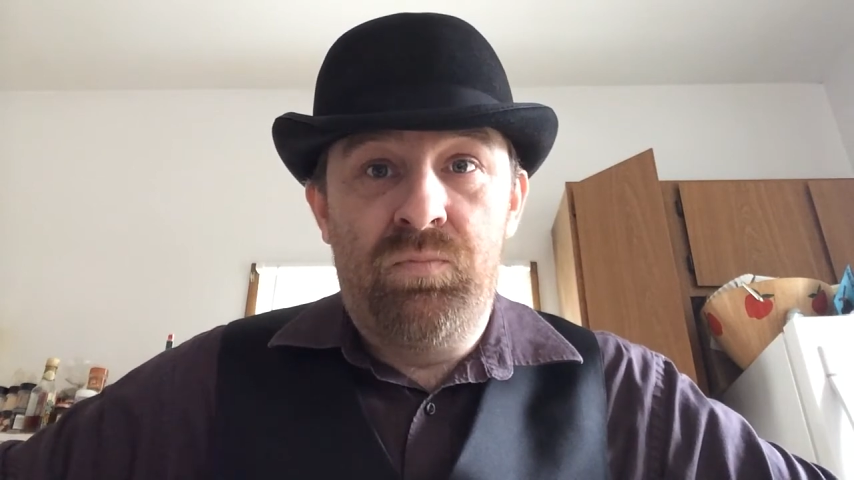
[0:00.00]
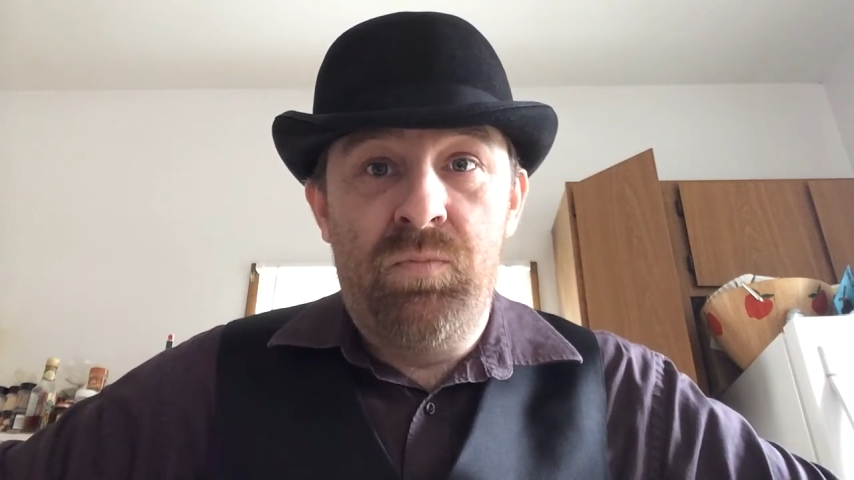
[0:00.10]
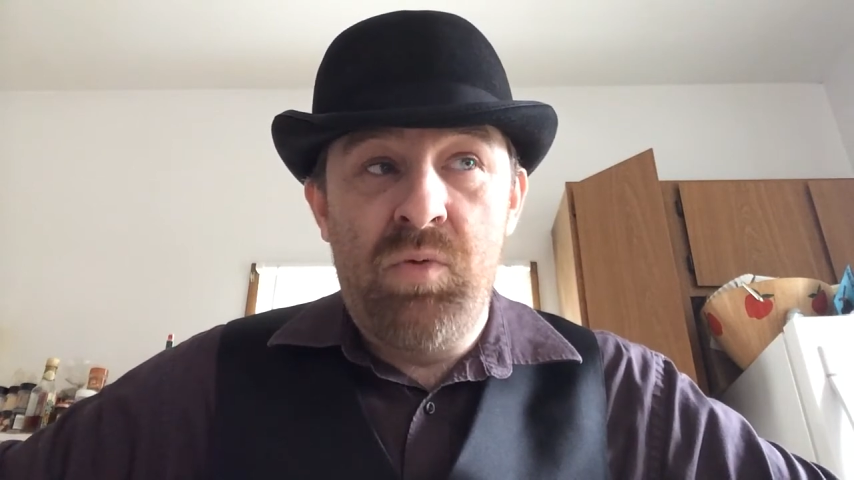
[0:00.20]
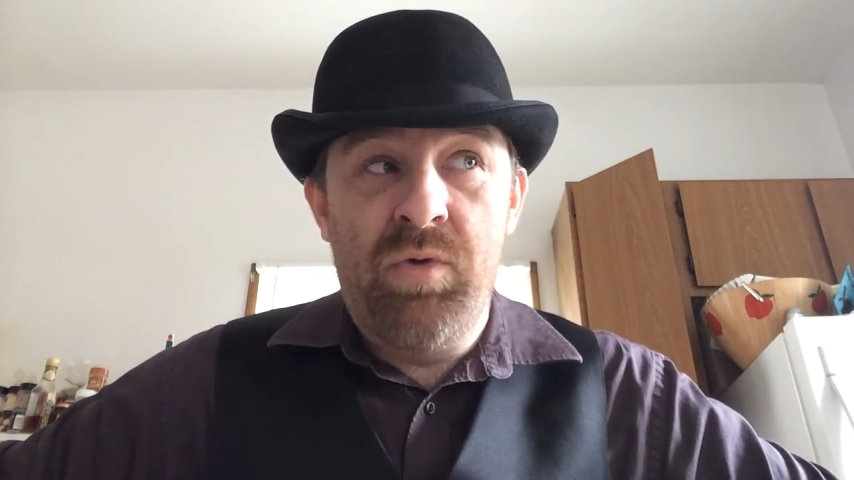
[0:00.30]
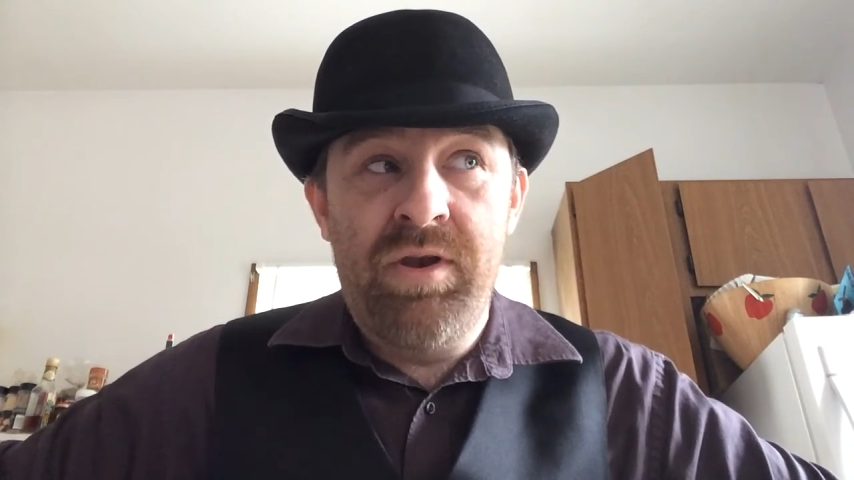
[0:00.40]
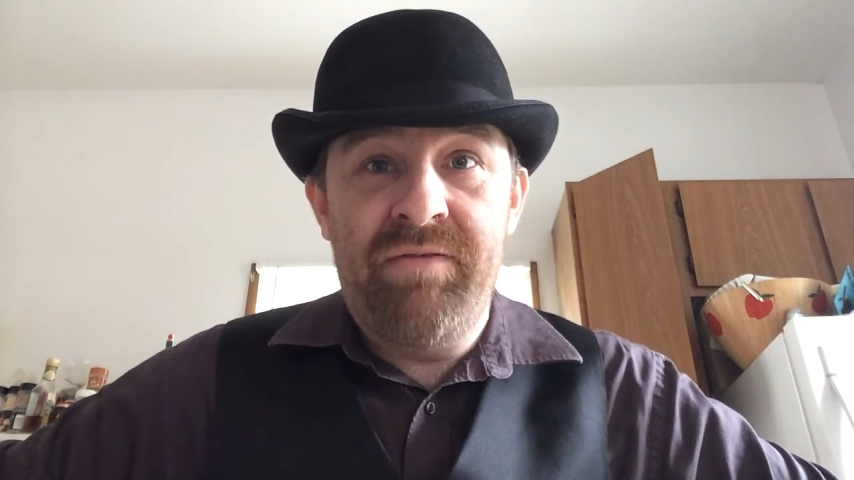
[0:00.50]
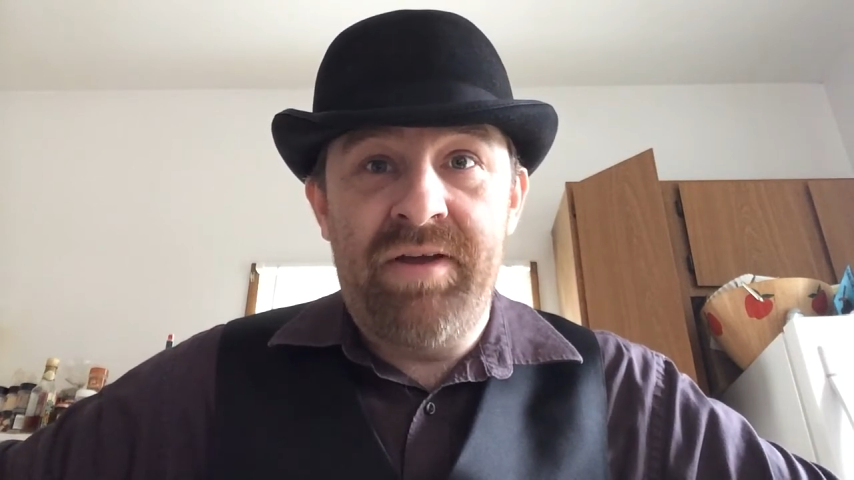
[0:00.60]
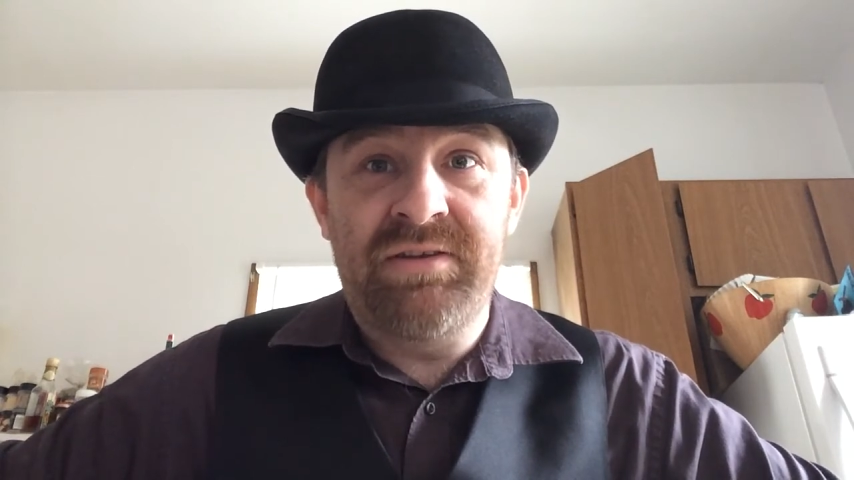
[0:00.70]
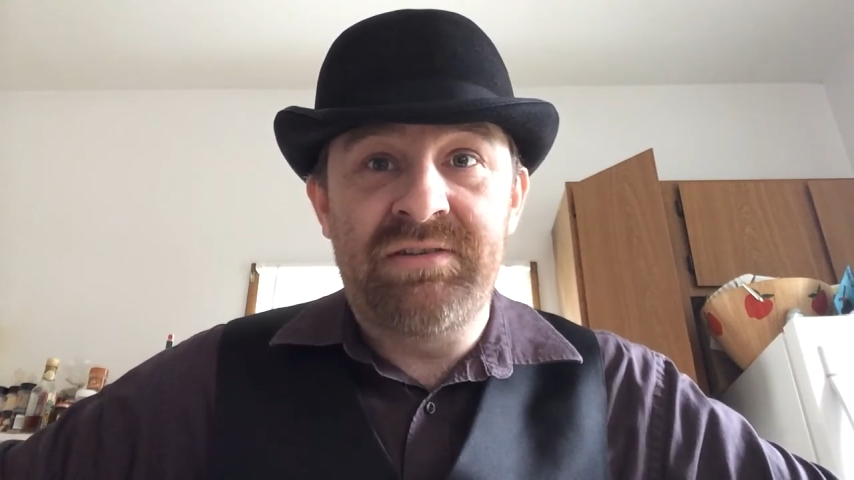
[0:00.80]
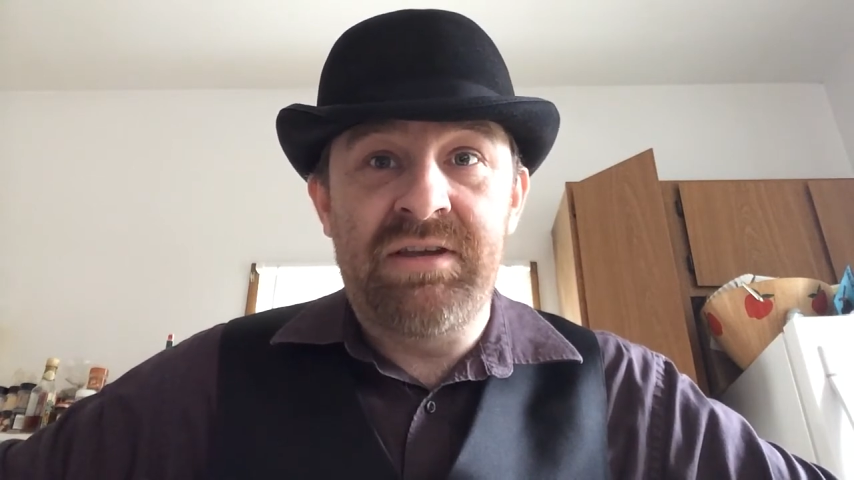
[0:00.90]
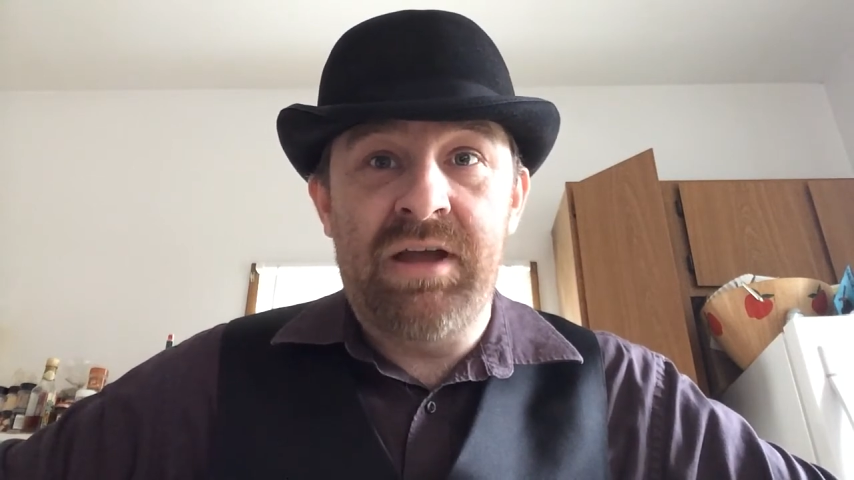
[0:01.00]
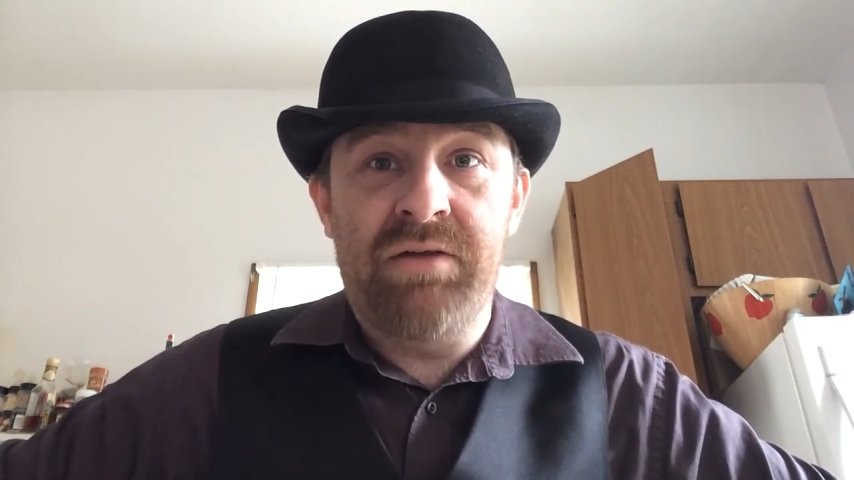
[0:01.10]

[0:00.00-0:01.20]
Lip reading: we wouldn't have had to seek